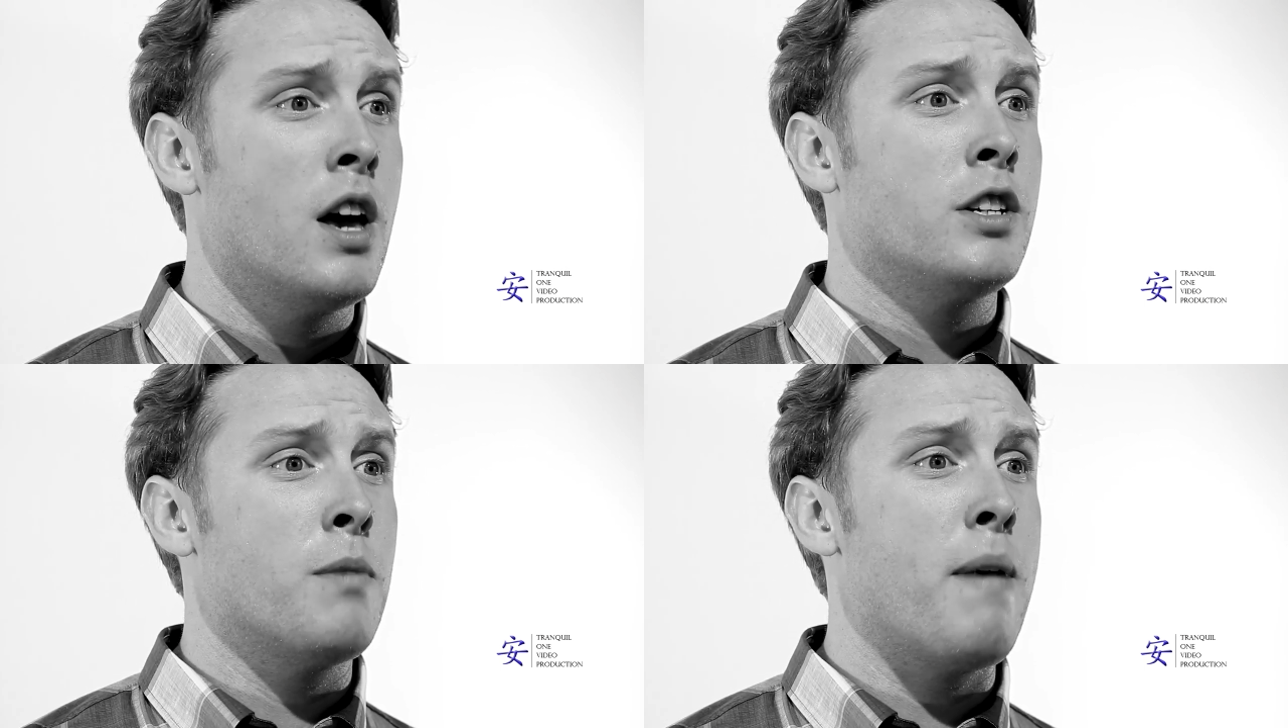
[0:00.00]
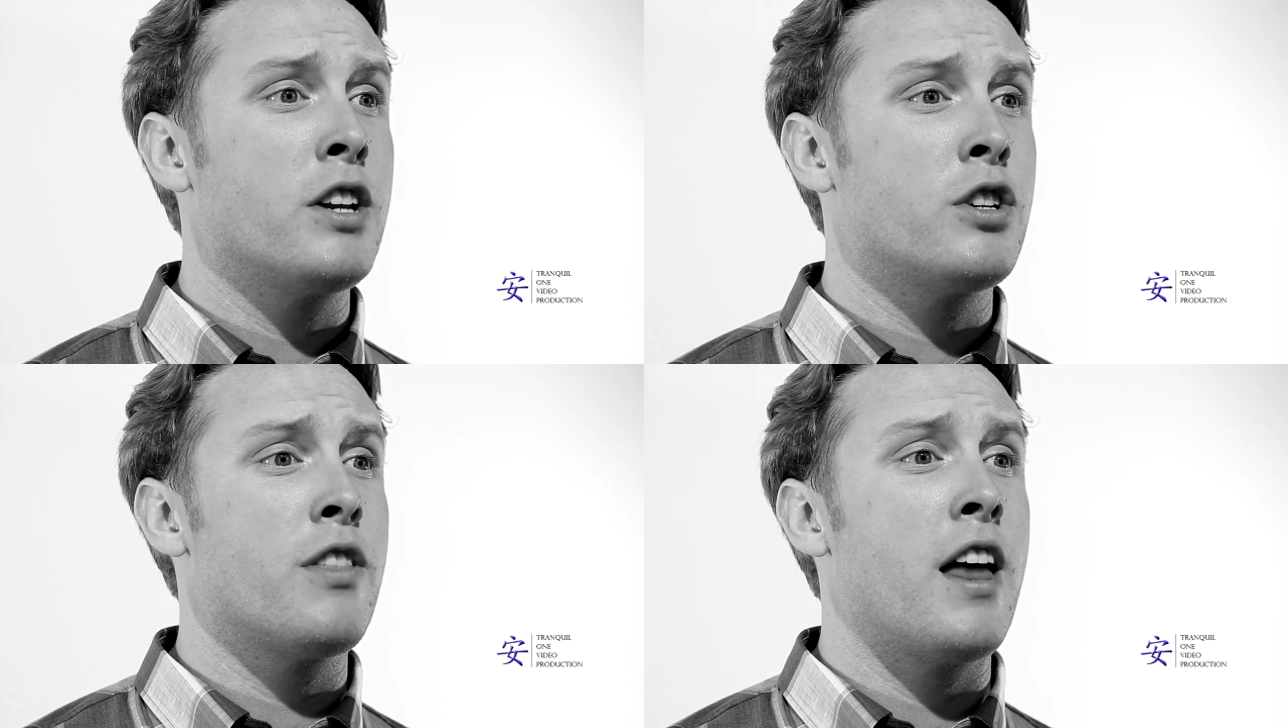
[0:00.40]
to make
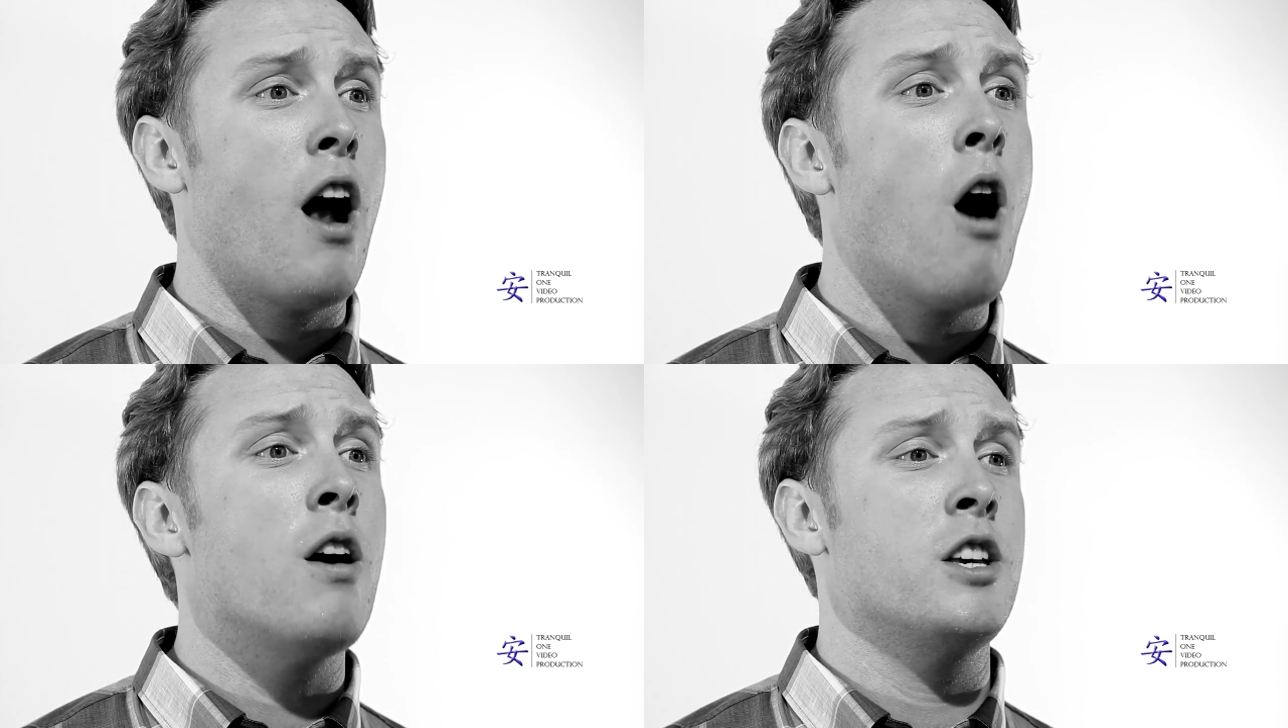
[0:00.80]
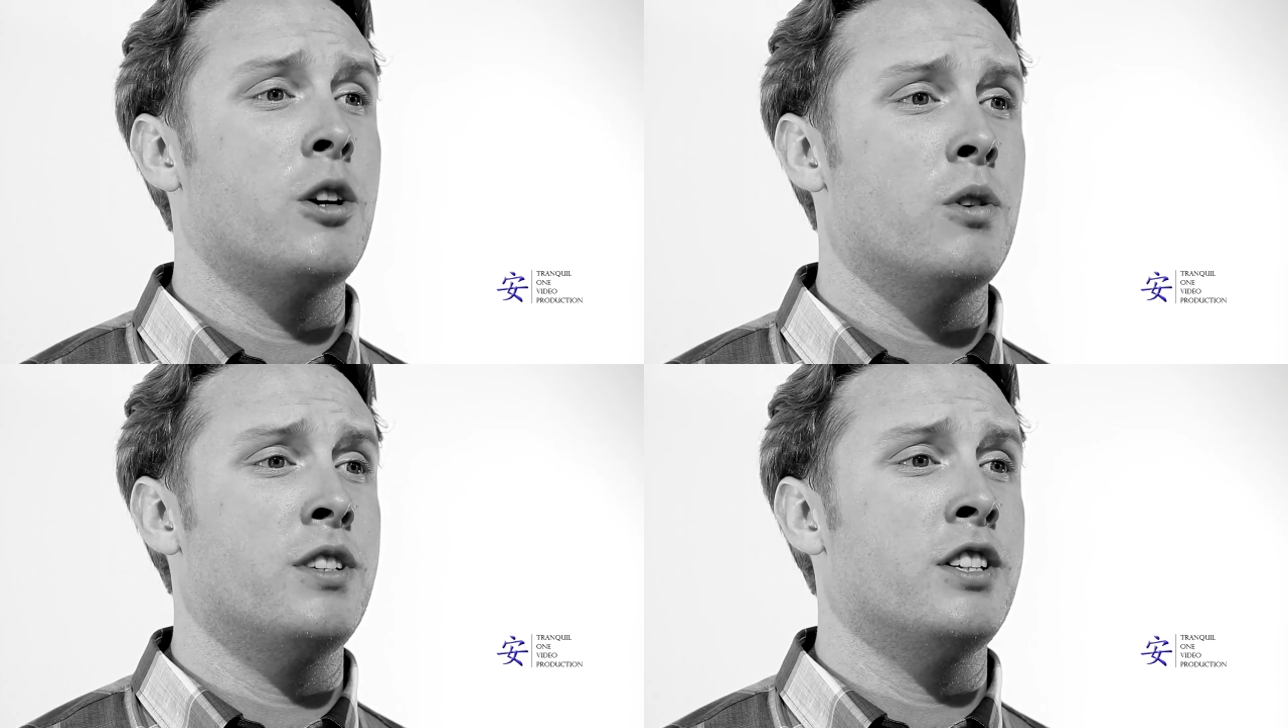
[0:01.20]
sure that our
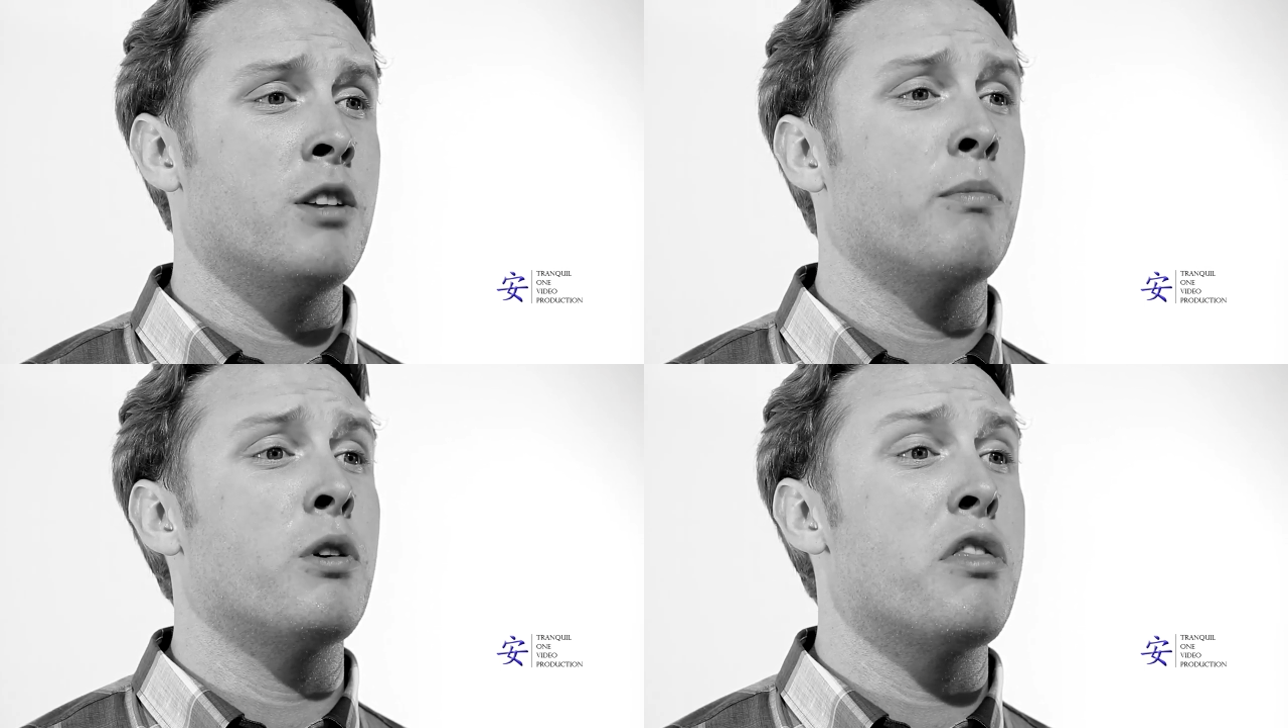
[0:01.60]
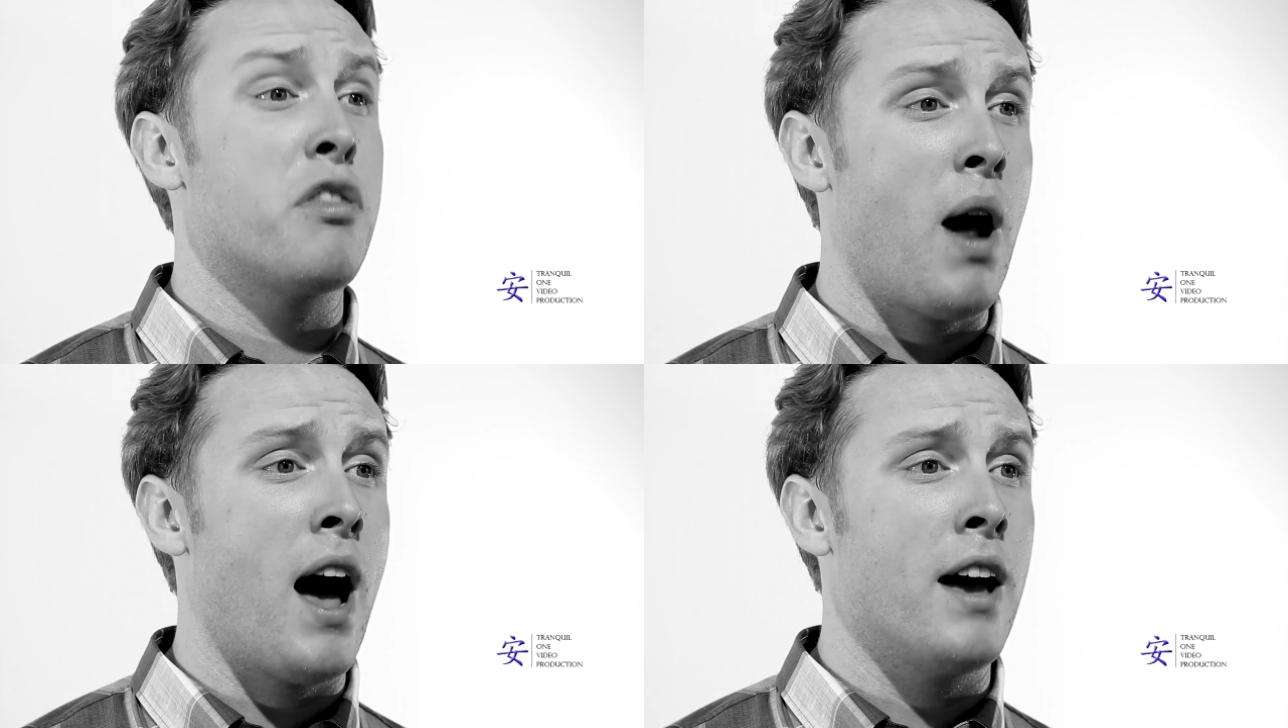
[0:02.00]
ecosystem could
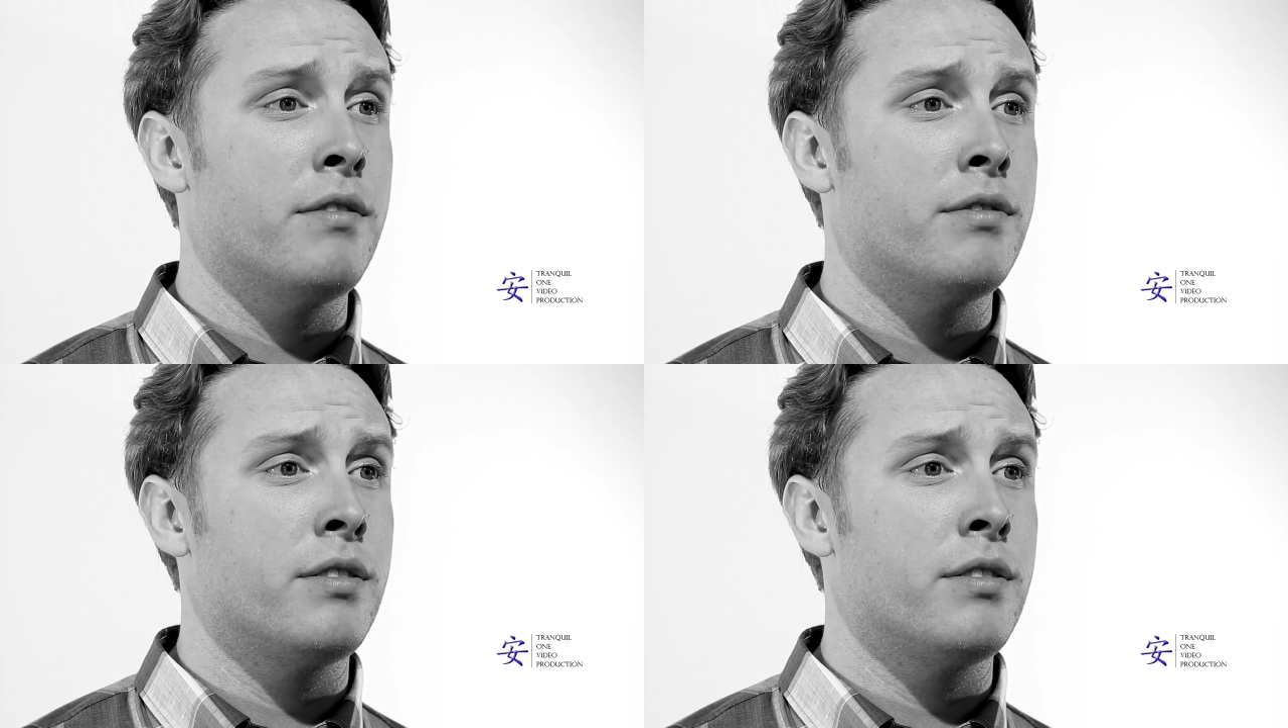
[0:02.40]
thrive.